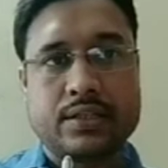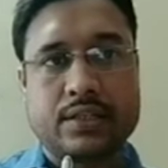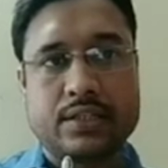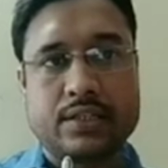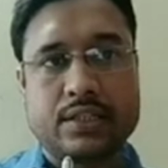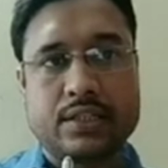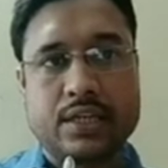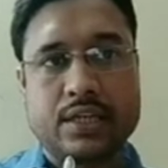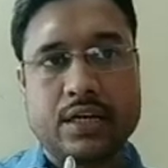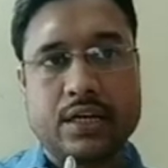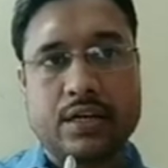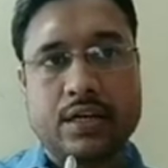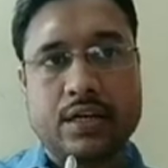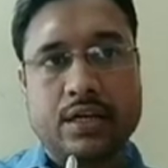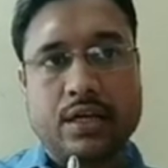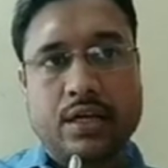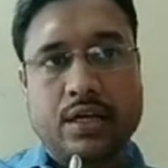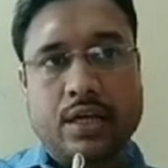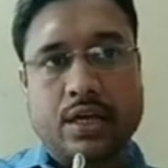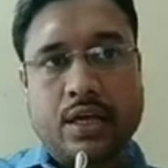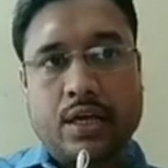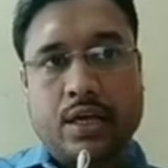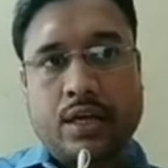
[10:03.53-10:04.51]
the
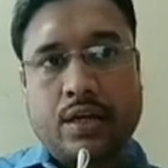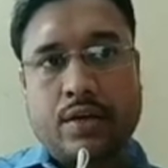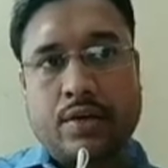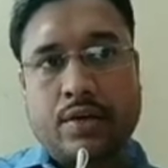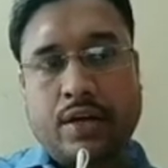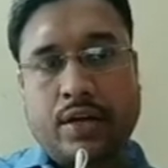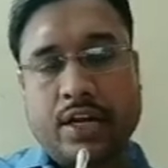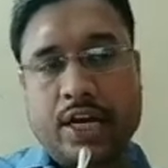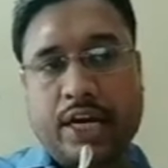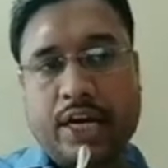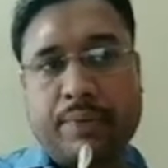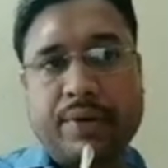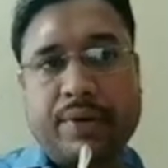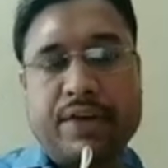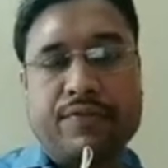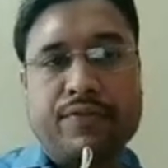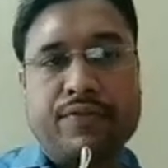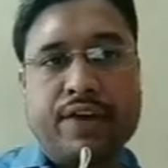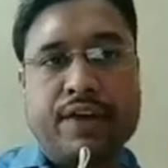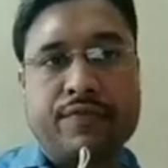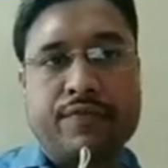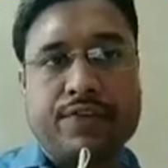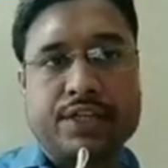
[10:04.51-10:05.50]
8 by
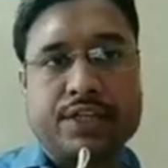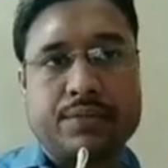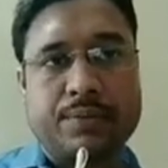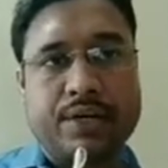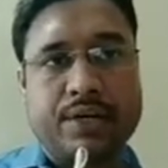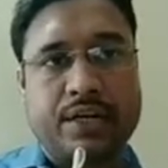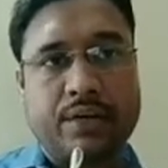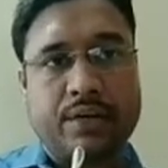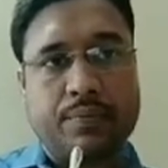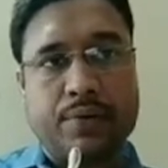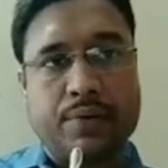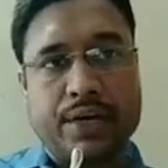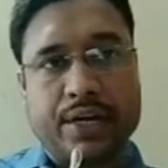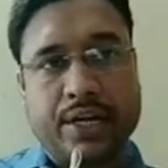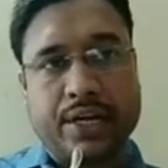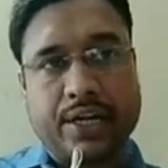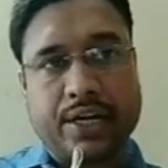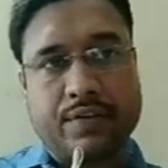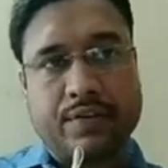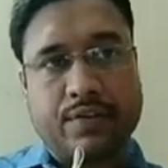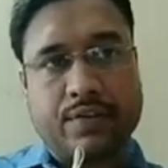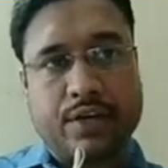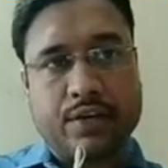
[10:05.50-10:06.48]
5 is
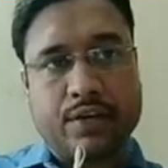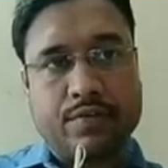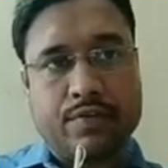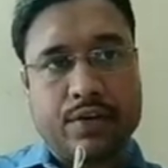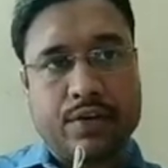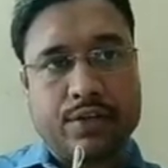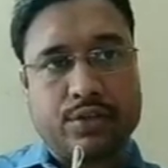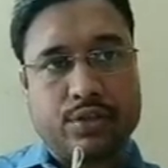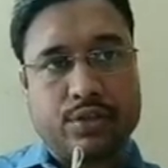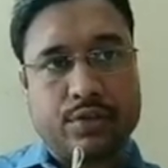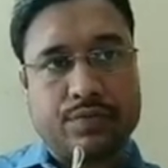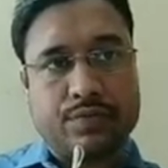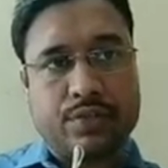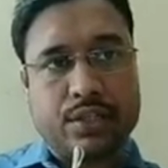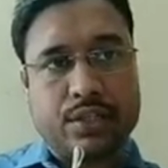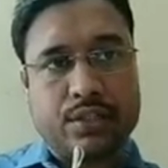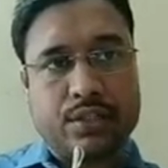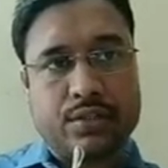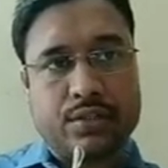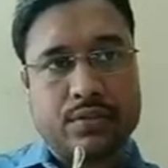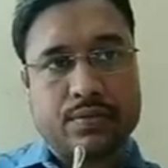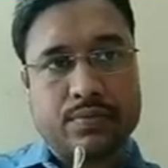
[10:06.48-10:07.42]
multiplicative inverse of this